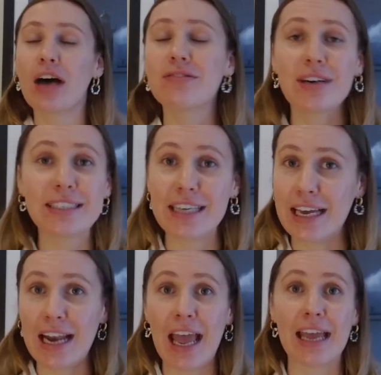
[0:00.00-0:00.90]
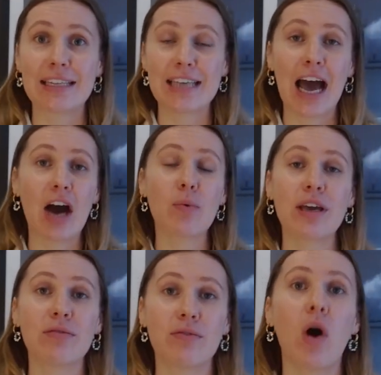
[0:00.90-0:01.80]
of our DNA, it's how we
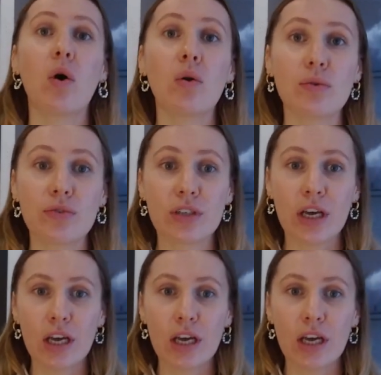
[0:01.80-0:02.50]
evolved.